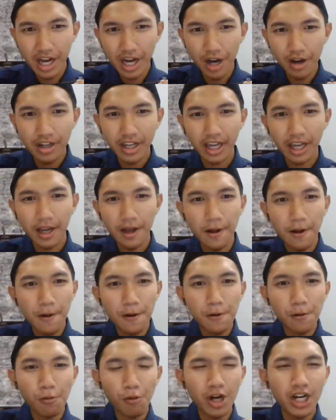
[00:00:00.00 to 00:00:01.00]
Okay,
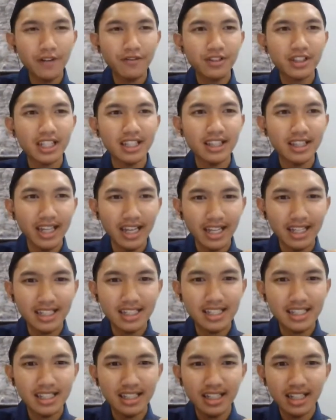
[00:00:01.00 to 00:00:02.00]
one of the
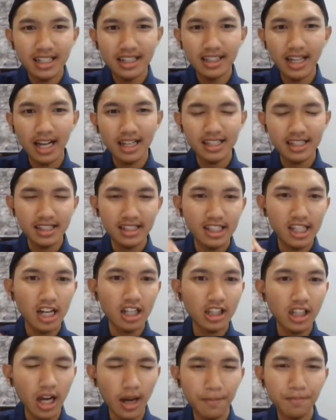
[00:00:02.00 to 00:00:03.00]
things that
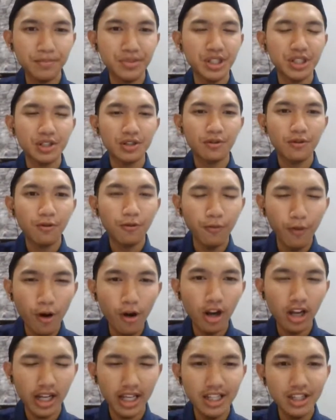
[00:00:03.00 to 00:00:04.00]
startups
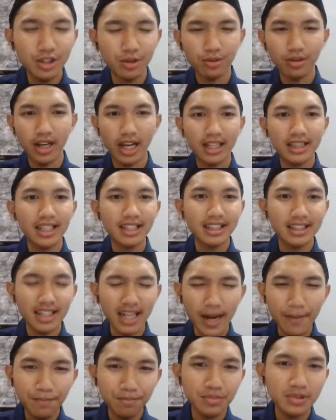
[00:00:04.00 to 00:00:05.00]
fall into, like the
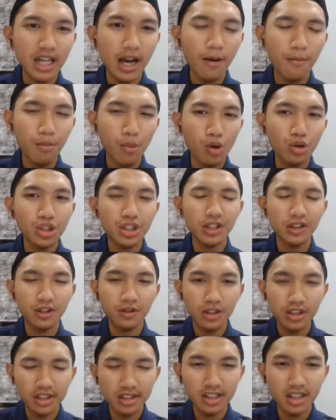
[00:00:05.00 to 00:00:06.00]
trap that most
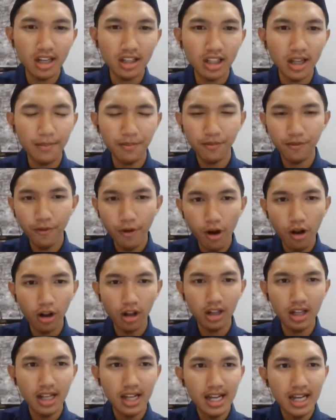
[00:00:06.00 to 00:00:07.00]
startup
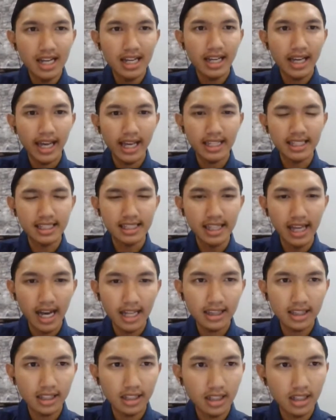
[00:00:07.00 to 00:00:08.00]
fall, is
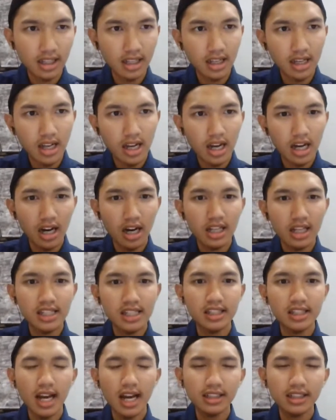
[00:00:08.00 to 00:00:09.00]
that
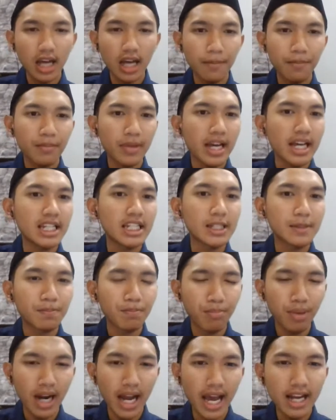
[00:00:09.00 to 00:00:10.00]
startup is
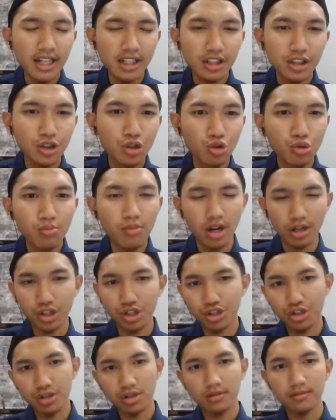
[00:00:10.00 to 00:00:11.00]
planned too
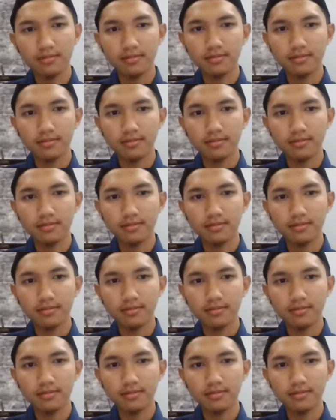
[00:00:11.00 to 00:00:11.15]
much.